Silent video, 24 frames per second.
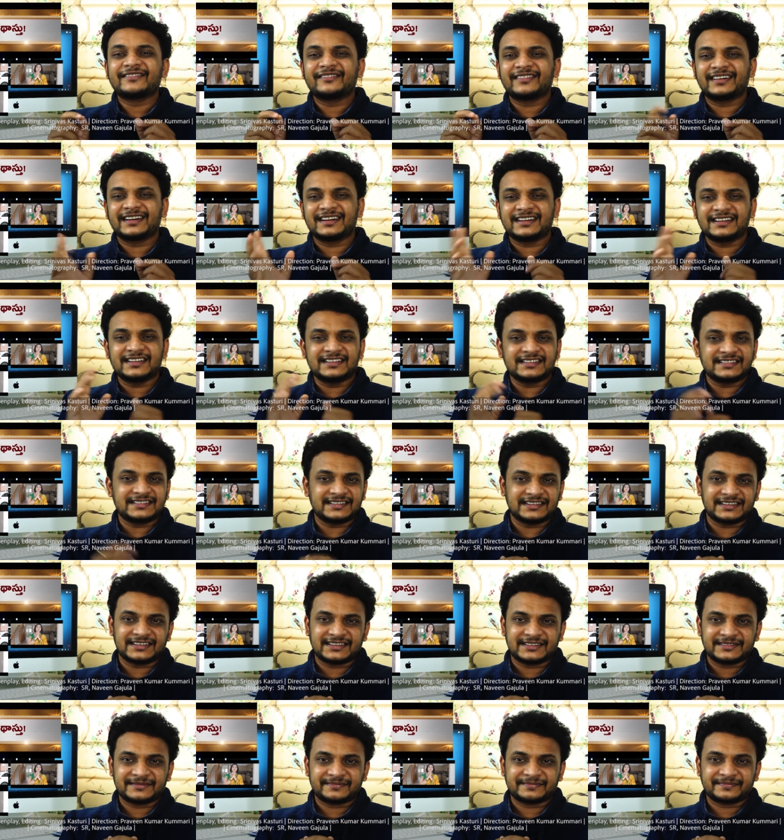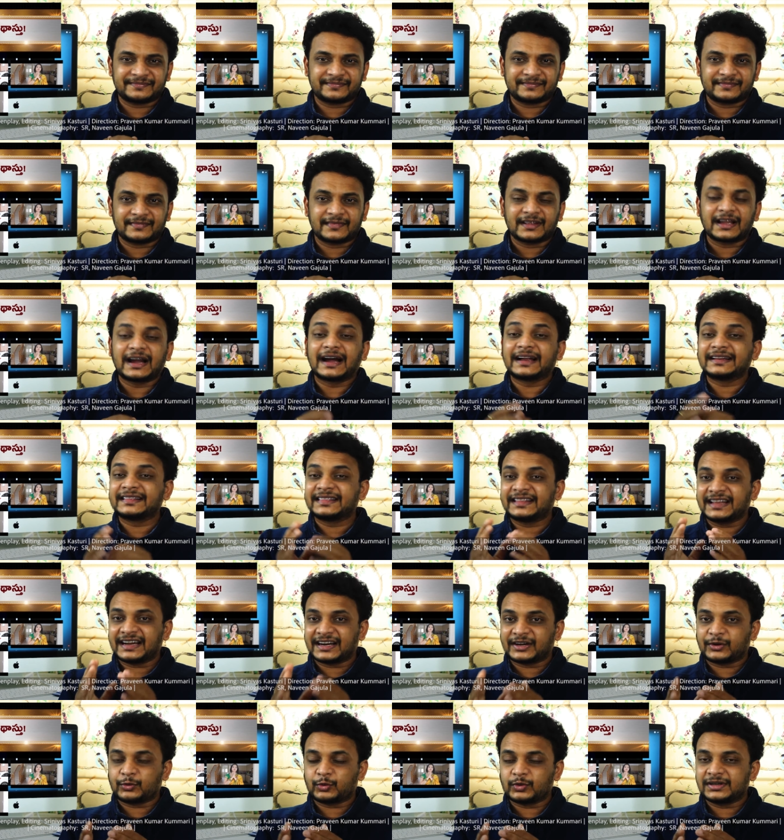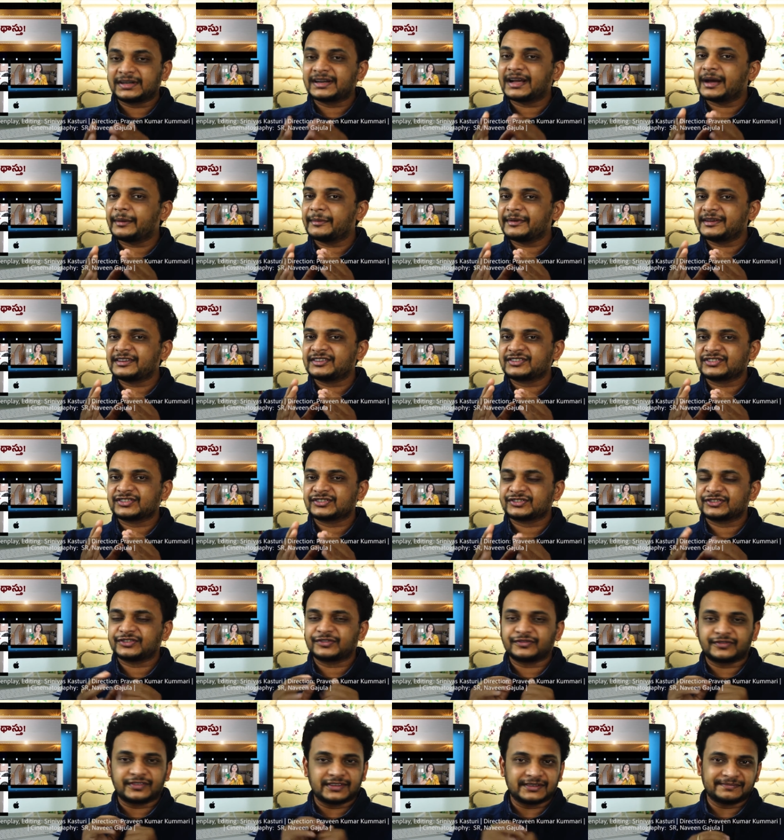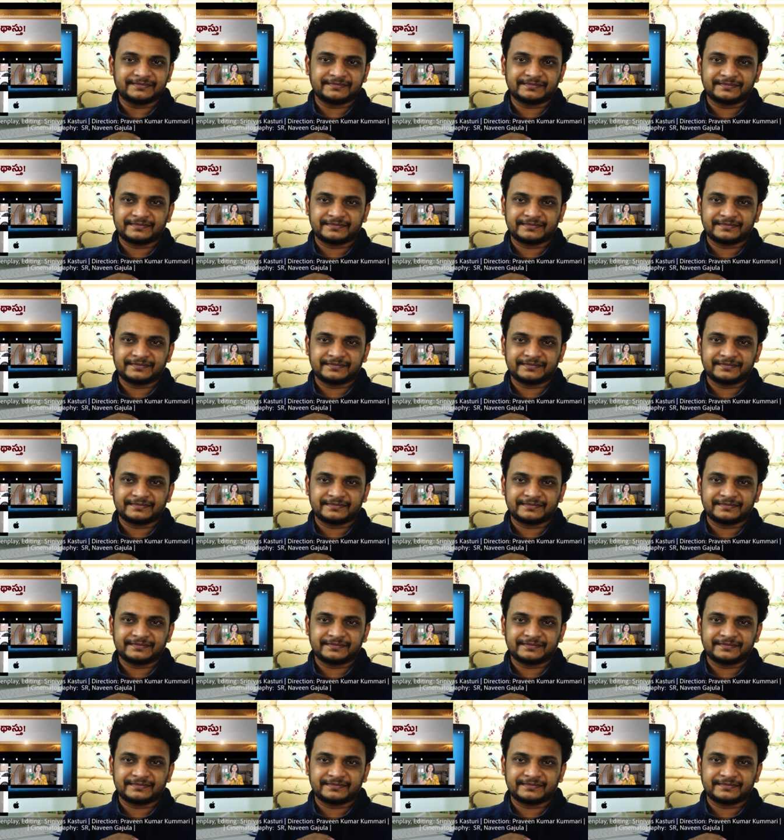very easily, and that will damage the film.